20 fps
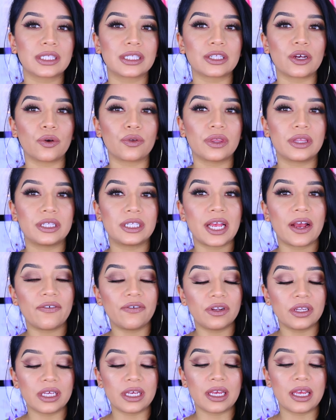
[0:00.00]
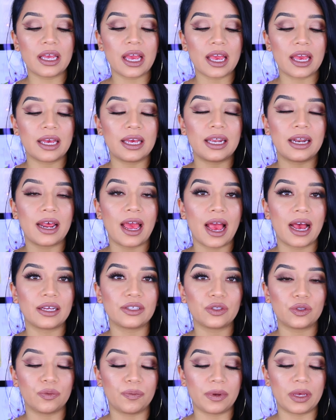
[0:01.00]
So definitely it
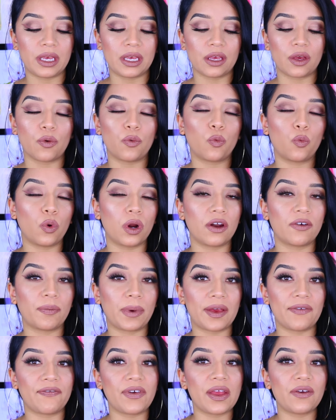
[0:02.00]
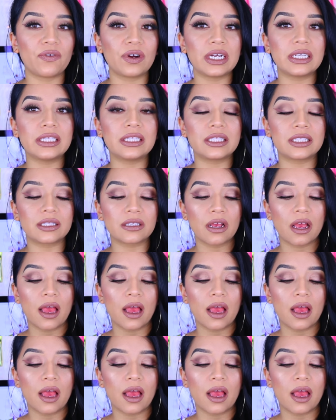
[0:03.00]
has to be one of my favorites.